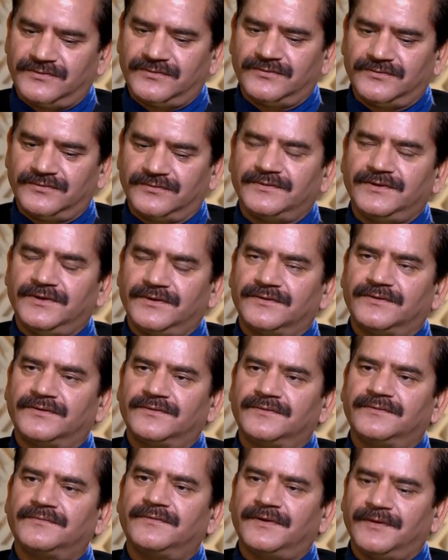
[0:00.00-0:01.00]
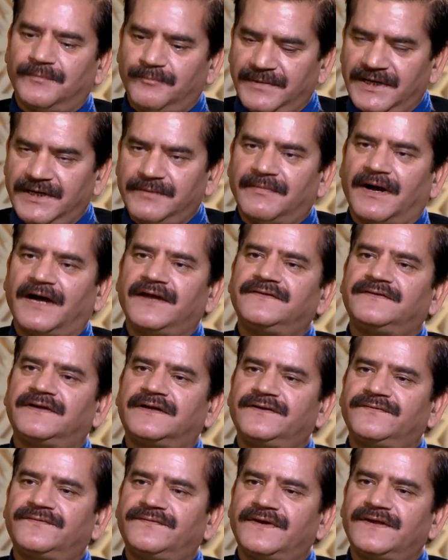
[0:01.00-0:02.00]
to you know minimize the
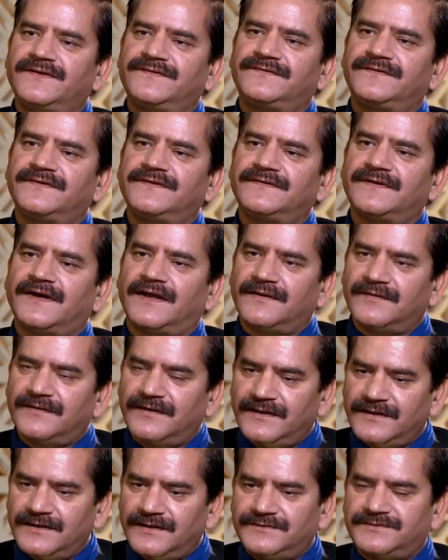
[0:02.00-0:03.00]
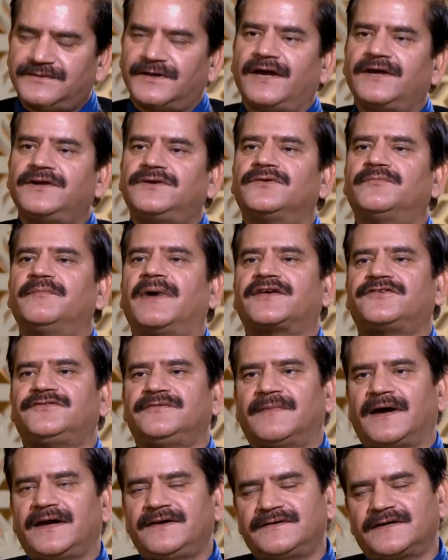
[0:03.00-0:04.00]
differences and try to
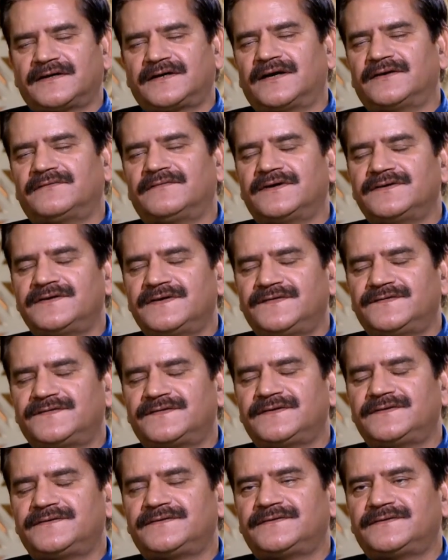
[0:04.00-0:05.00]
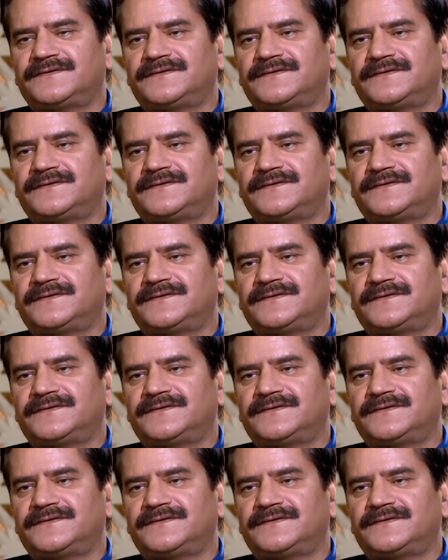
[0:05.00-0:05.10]
maximize the convergences?